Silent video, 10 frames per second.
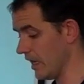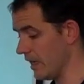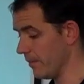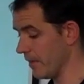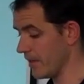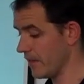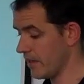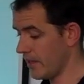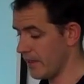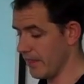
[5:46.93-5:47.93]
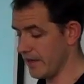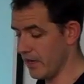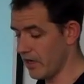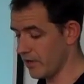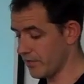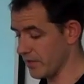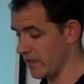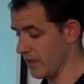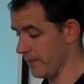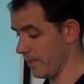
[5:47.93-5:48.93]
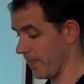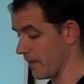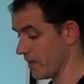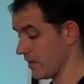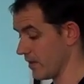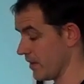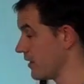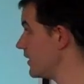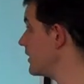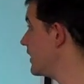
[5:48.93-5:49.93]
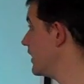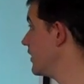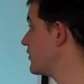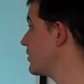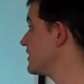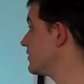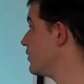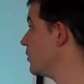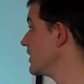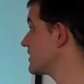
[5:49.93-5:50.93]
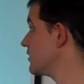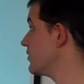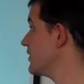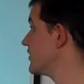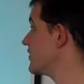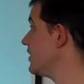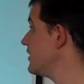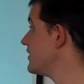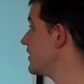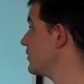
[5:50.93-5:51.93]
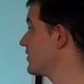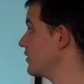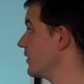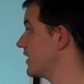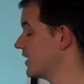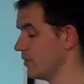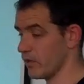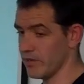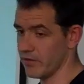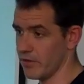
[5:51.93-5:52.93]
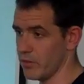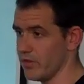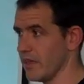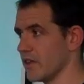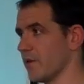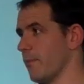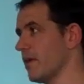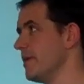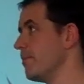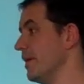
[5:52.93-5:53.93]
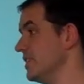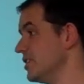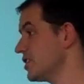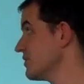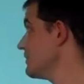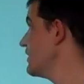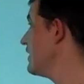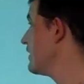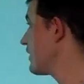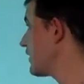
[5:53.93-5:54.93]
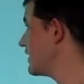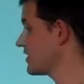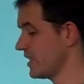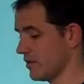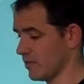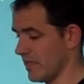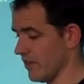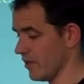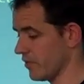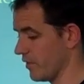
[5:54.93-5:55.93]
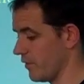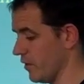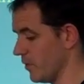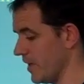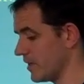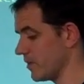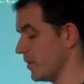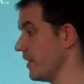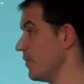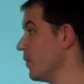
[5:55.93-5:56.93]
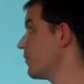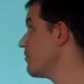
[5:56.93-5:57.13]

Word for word: Um, then after uh, the 24 weeks they were on this diet, they were told they could eat whatever they want. They had a complete binge. Things settled down after a few weeks, and when they